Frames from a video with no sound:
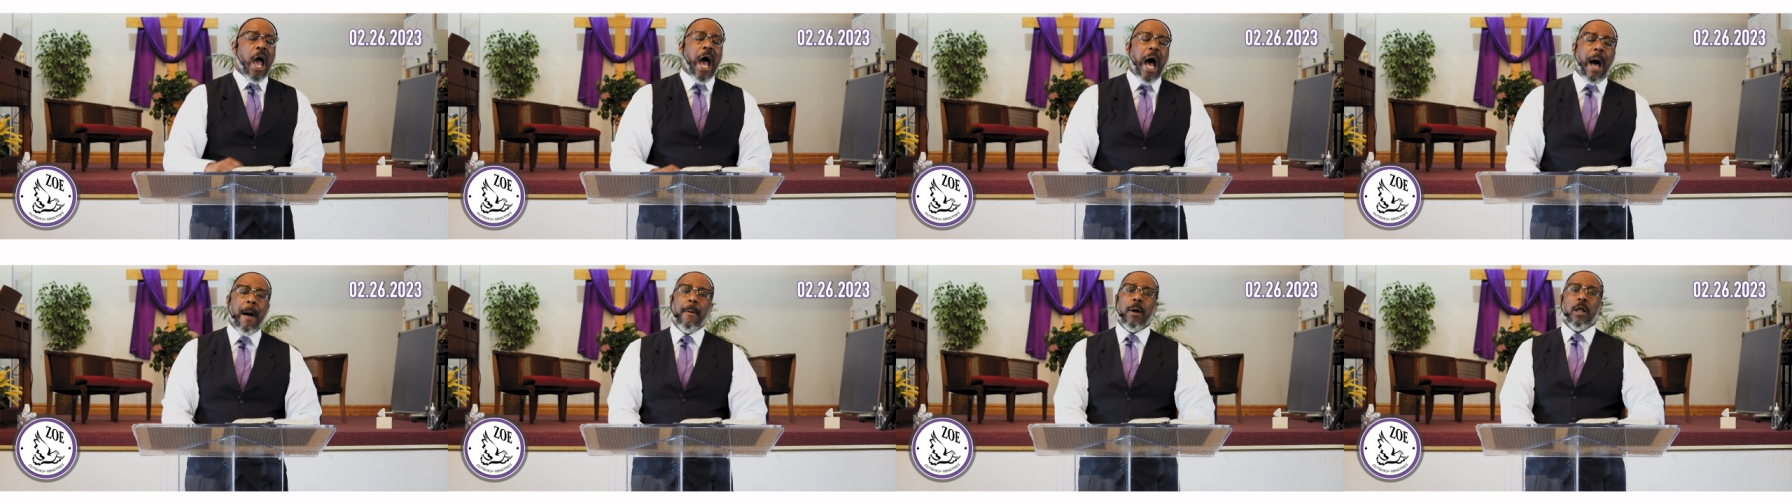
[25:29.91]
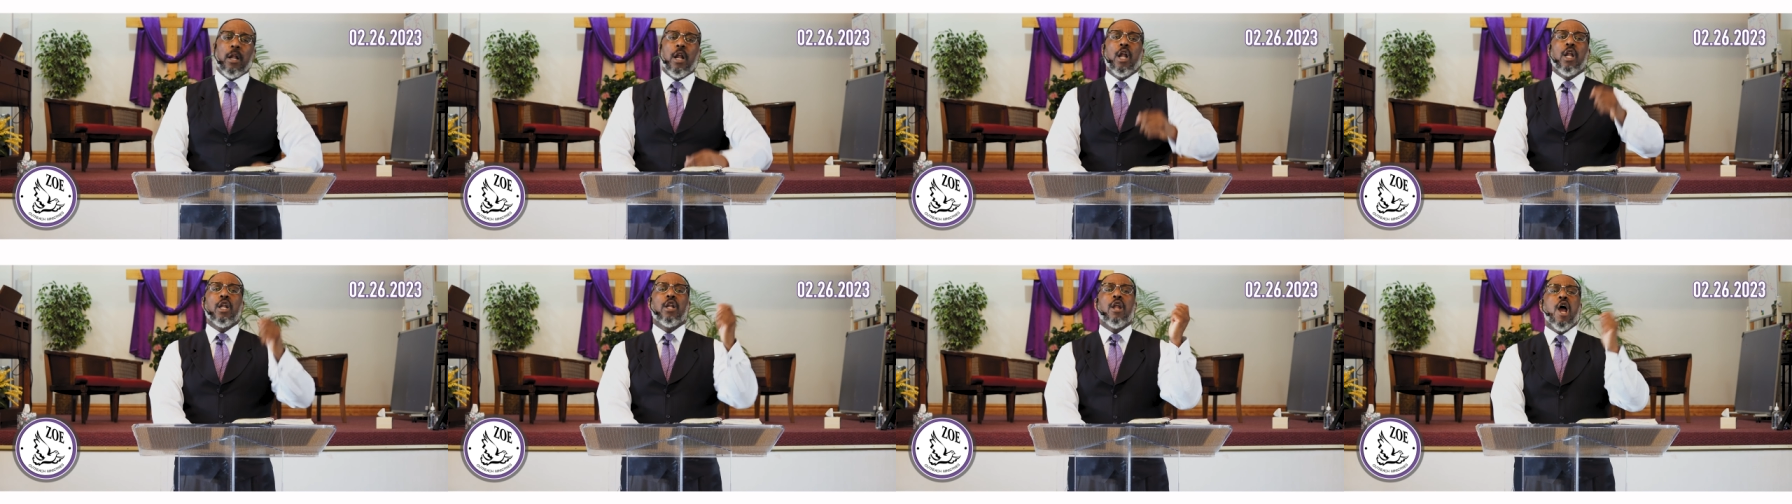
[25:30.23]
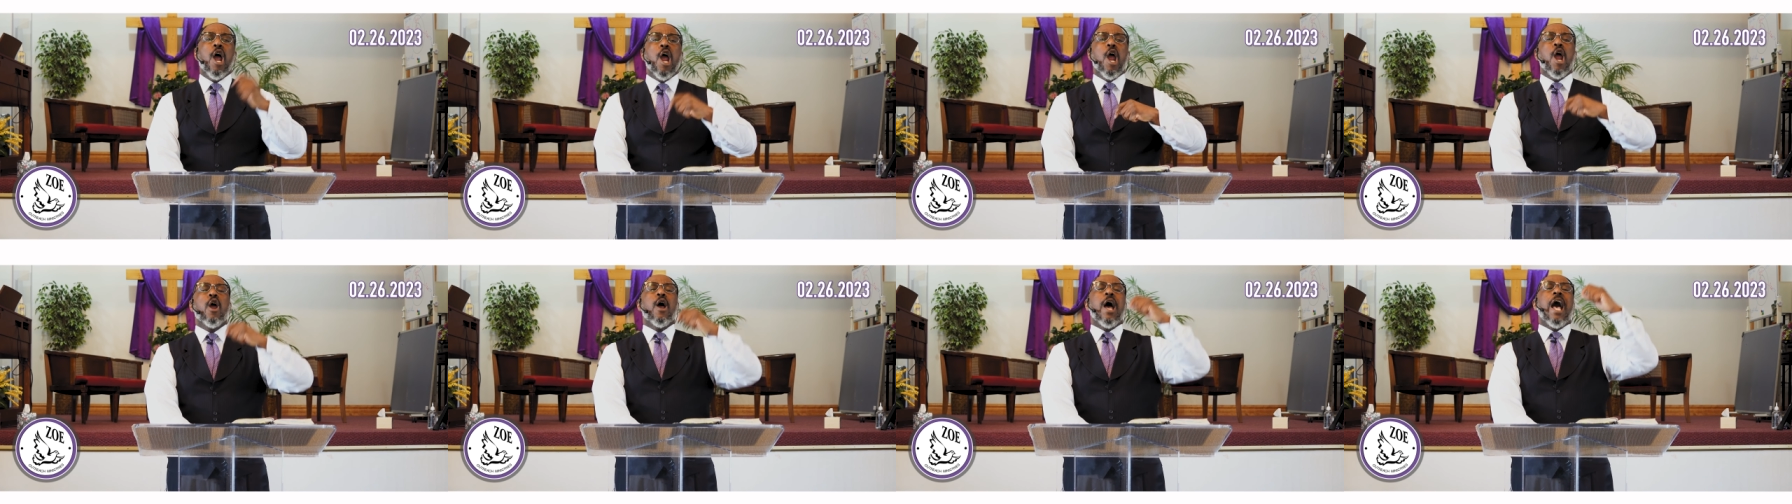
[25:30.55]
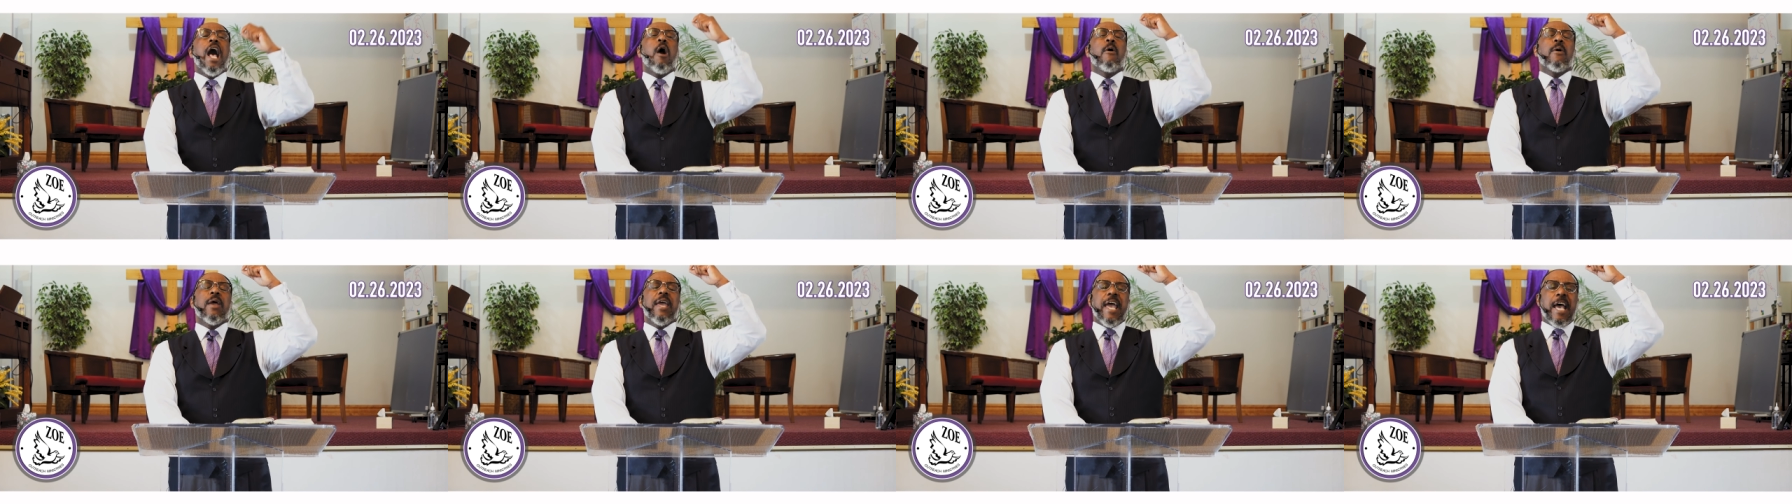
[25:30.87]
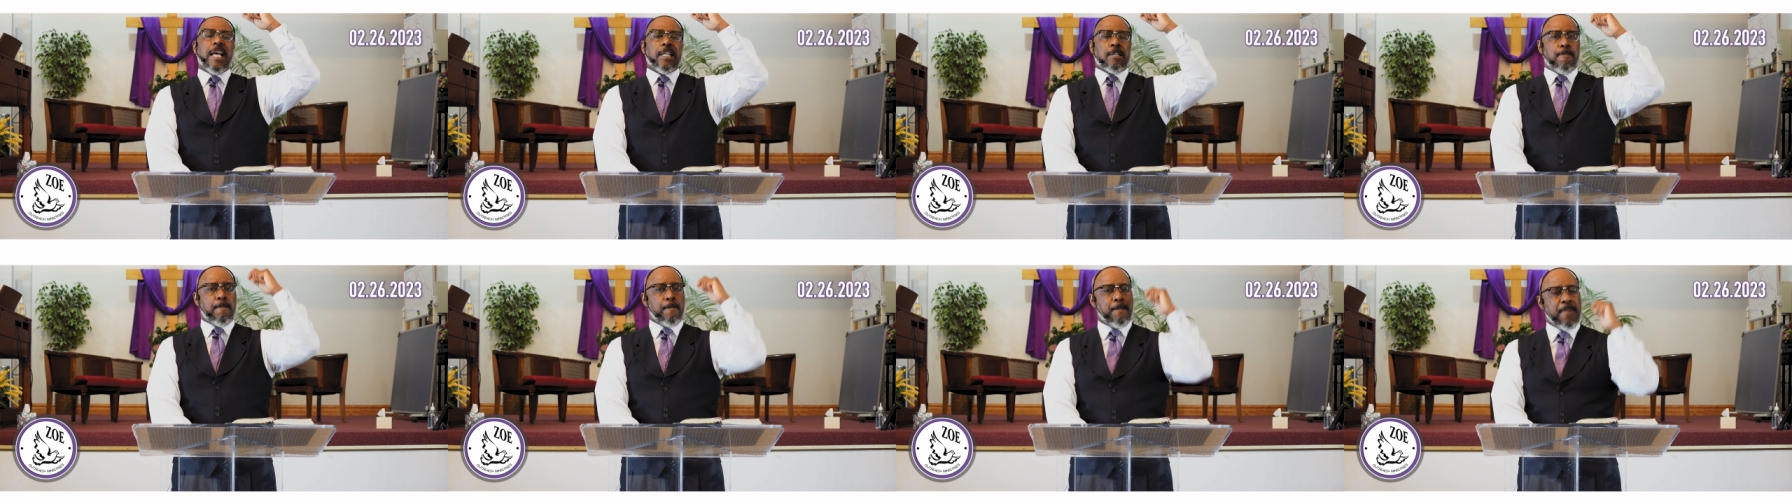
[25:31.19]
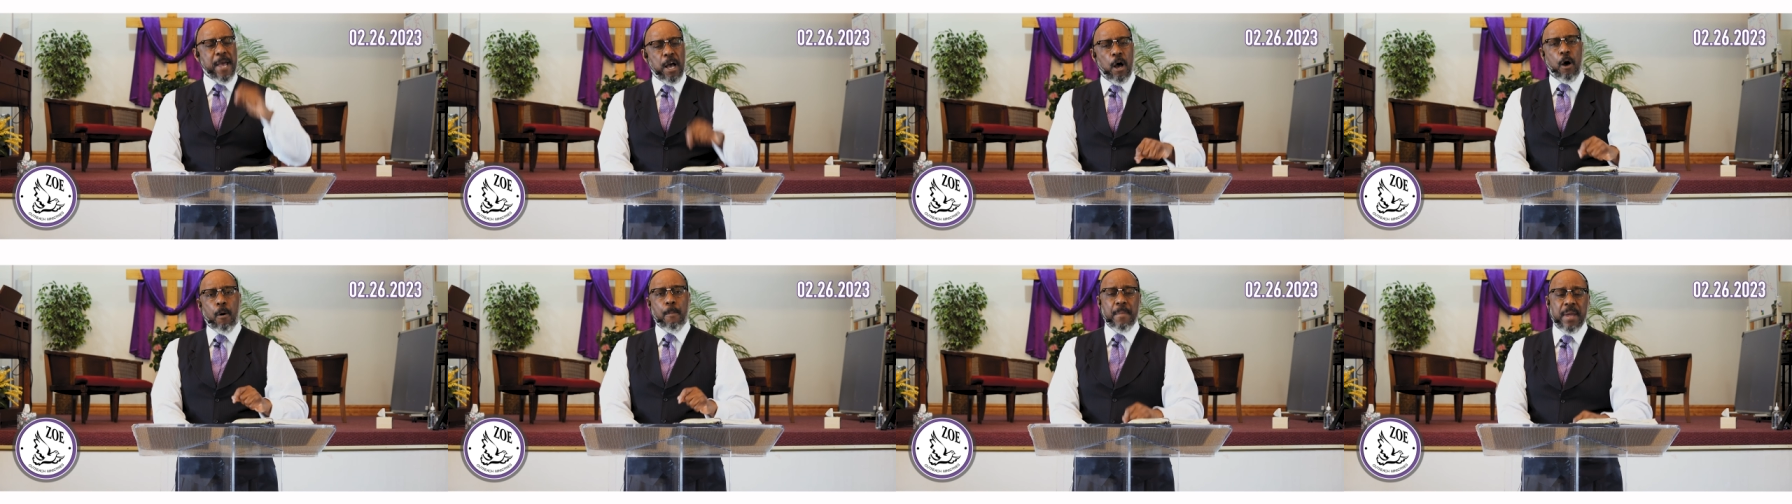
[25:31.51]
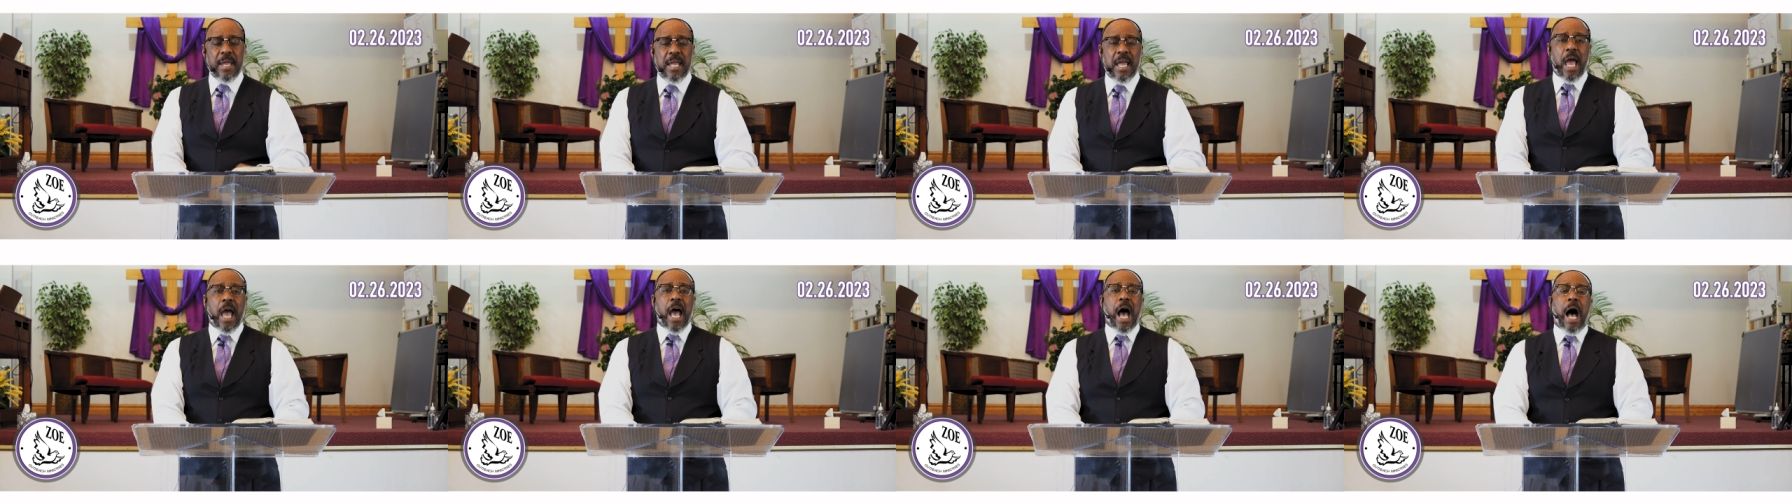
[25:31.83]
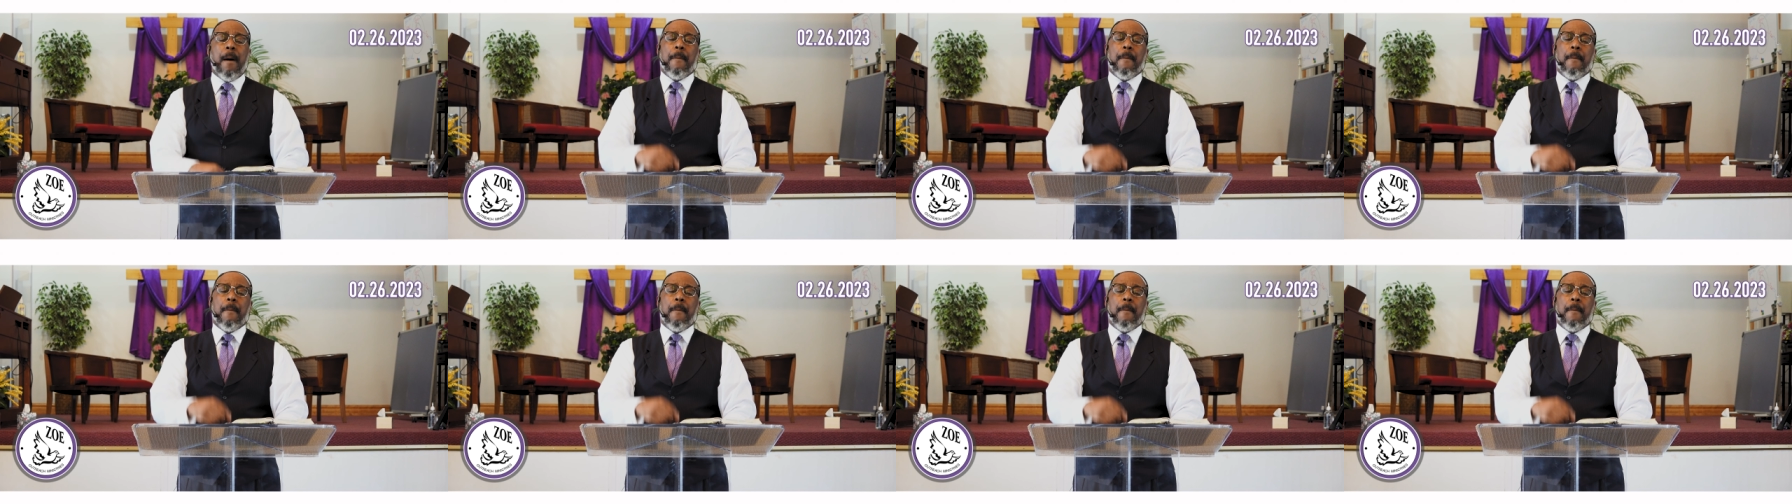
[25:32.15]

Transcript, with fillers: I'm going to learn how he has built me.